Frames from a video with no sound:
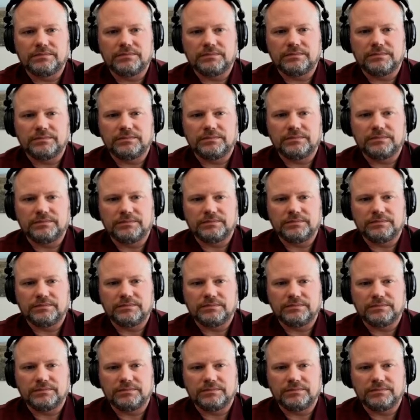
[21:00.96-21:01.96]

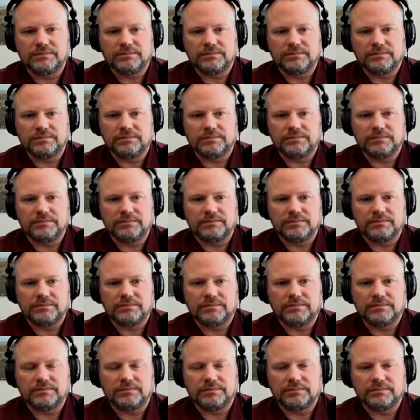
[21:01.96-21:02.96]

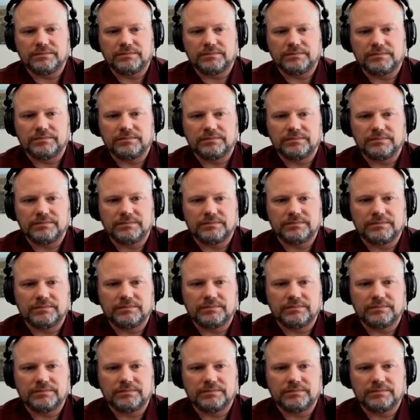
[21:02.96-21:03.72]
The person shown says nothing.